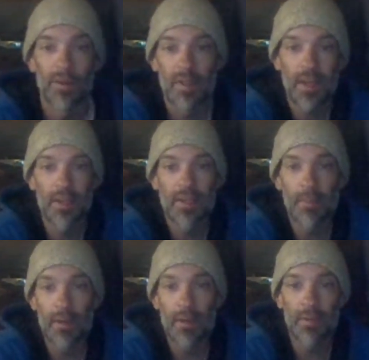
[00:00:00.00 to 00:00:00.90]
you say these
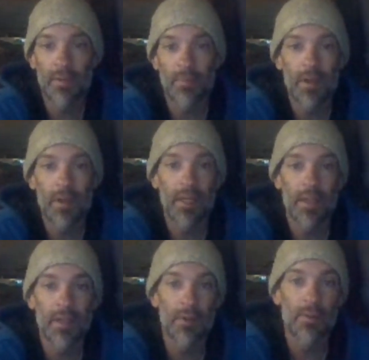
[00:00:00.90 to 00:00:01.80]
amounts of money
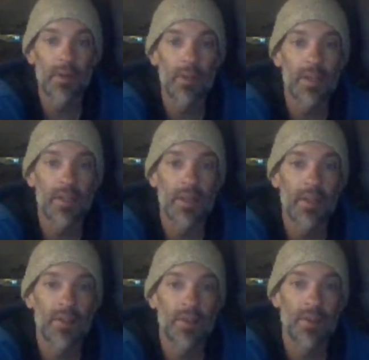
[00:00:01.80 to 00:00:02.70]
and then you realize that
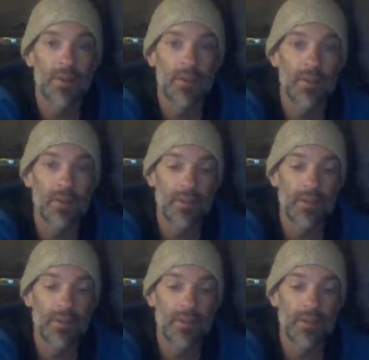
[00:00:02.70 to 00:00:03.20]
it's just,